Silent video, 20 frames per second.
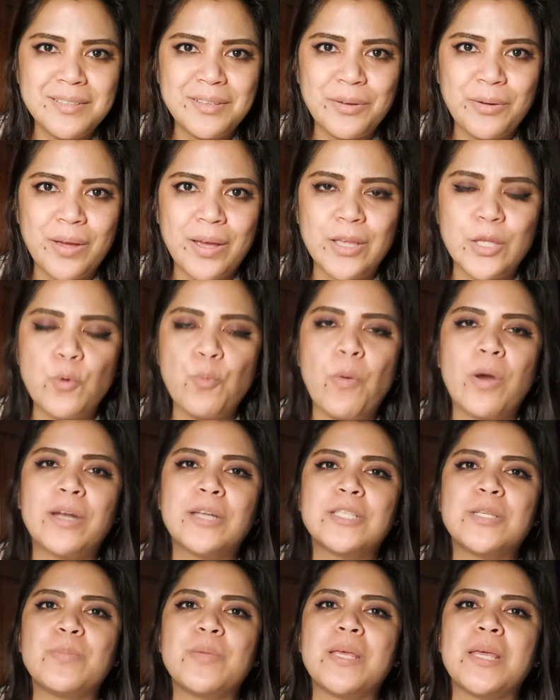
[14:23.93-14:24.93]
Okay, you want
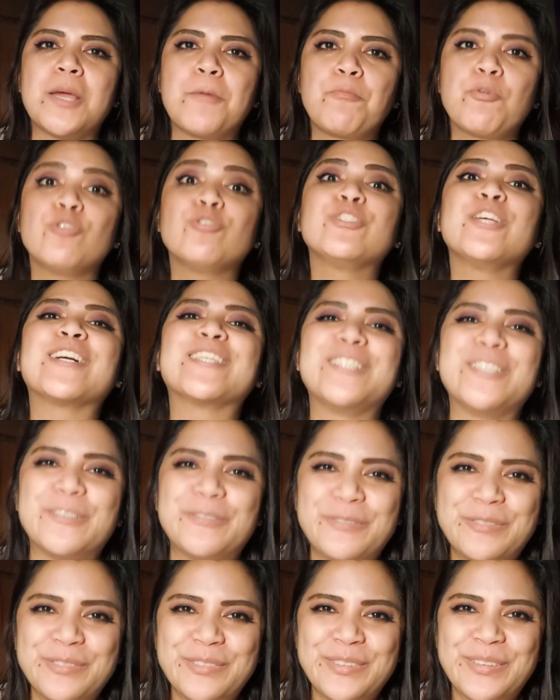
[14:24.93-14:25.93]
it to be productive.